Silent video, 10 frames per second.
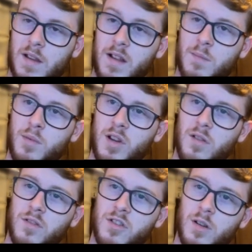And that's
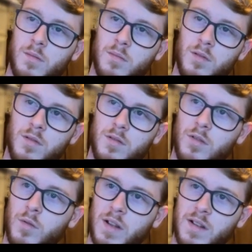pretty unstoppable.
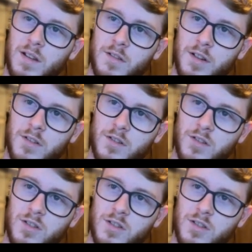Queen d3 is